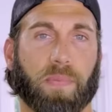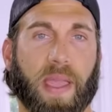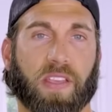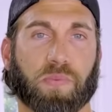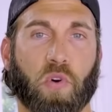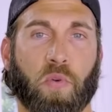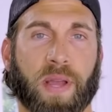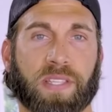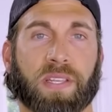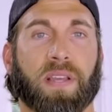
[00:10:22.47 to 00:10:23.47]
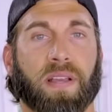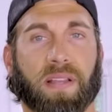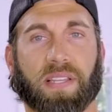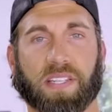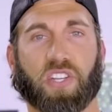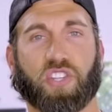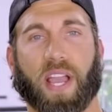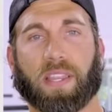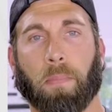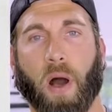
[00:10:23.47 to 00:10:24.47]
based movements, does it
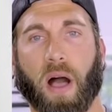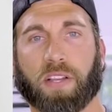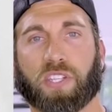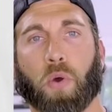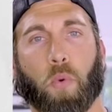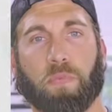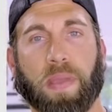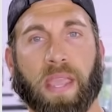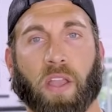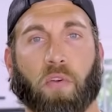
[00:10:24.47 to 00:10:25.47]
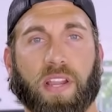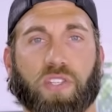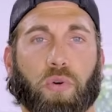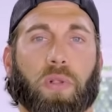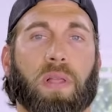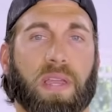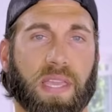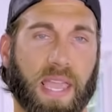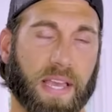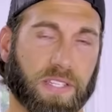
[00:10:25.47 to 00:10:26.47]
check the box with being a great tool?
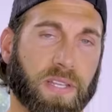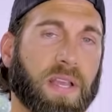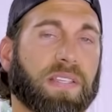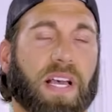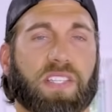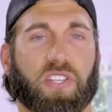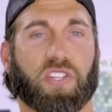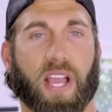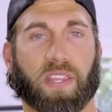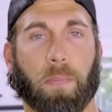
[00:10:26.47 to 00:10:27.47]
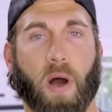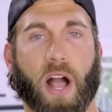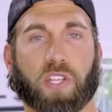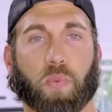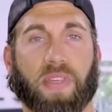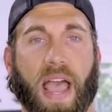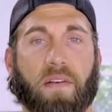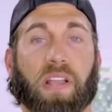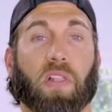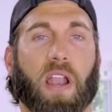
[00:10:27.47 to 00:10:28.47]
Yes. Does it check the box with
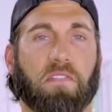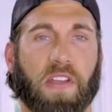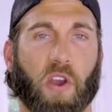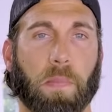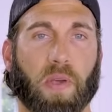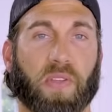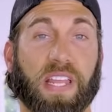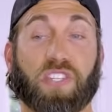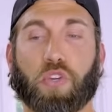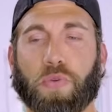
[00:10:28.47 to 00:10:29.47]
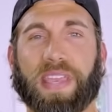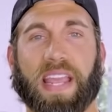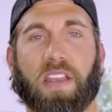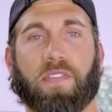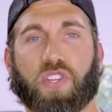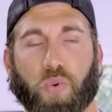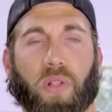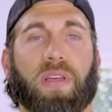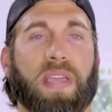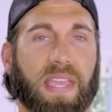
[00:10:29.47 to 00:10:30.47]
having a lot of variability to the
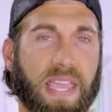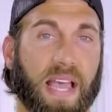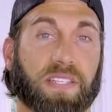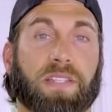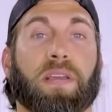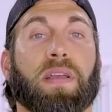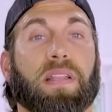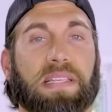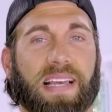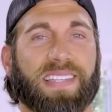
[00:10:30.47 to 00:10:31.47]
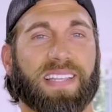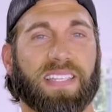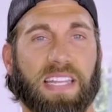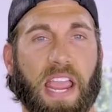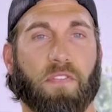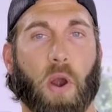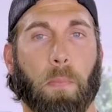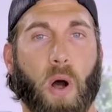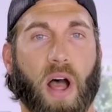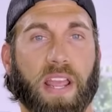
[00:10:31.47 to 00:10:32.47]
individual? Yes. Does it save our
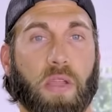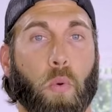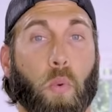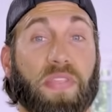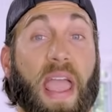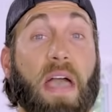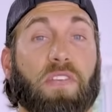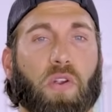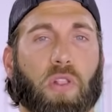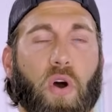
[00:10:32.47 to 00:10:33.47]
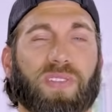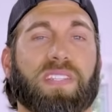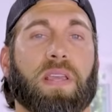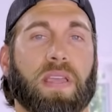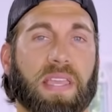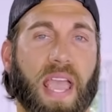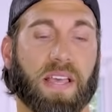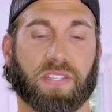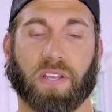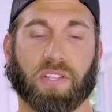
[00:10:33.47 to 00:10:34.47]
body with heavier loads?
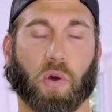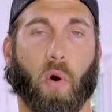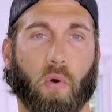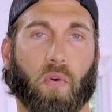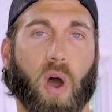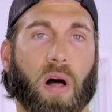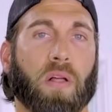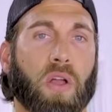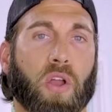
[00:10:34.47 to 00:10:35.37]
Yes. So overall,